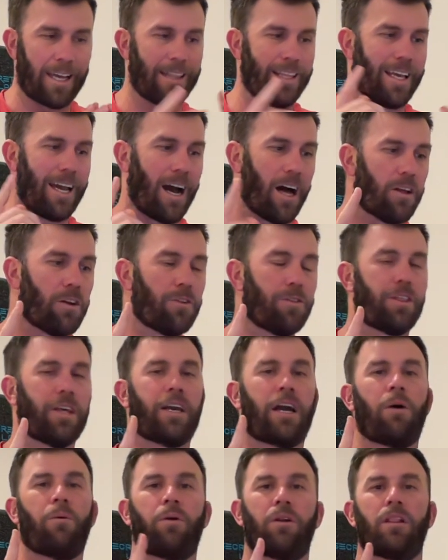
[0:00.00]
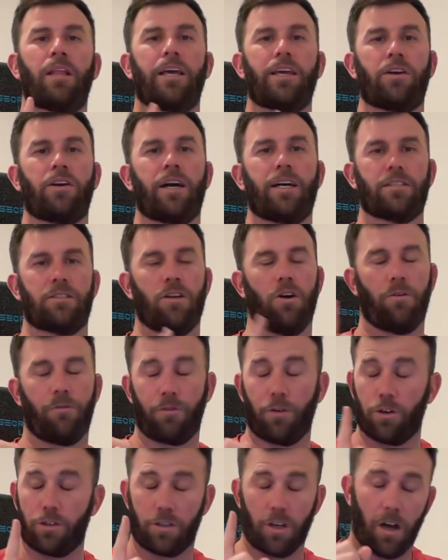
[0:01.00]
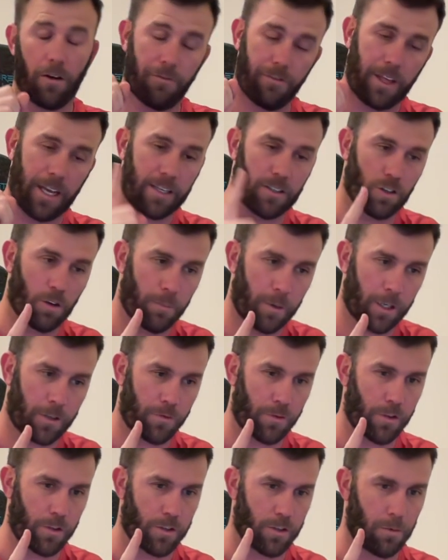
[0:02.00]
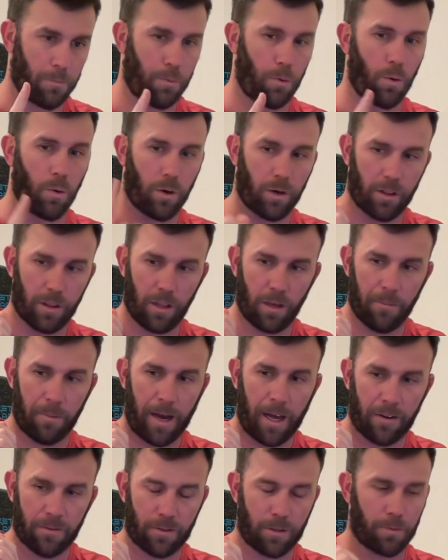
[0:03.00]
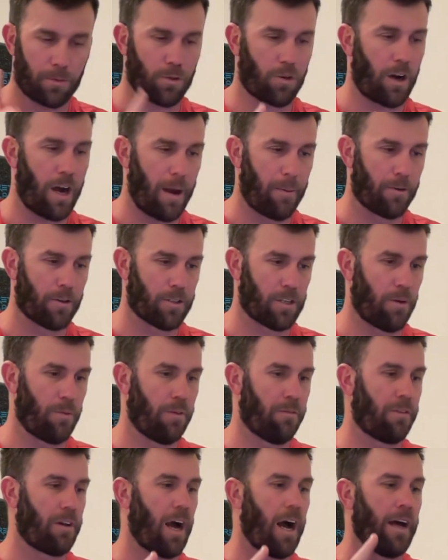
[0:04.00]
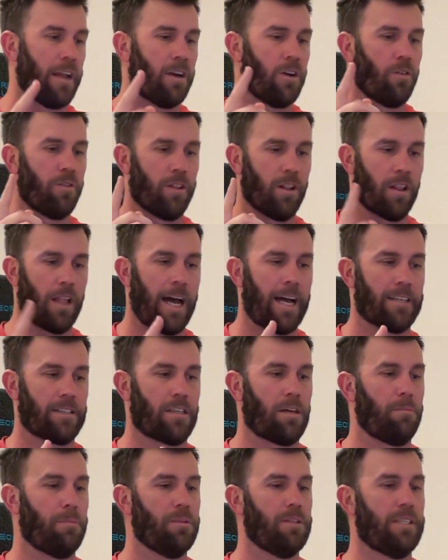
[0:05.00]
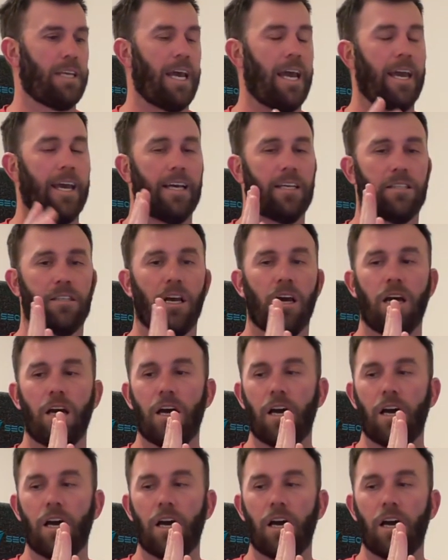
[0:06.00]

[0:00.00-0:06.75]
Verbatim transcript: And the other thing I want to let you guys know, first off, thanks so much for the support, the amount of subscribers that we've gotten over the last couple of days.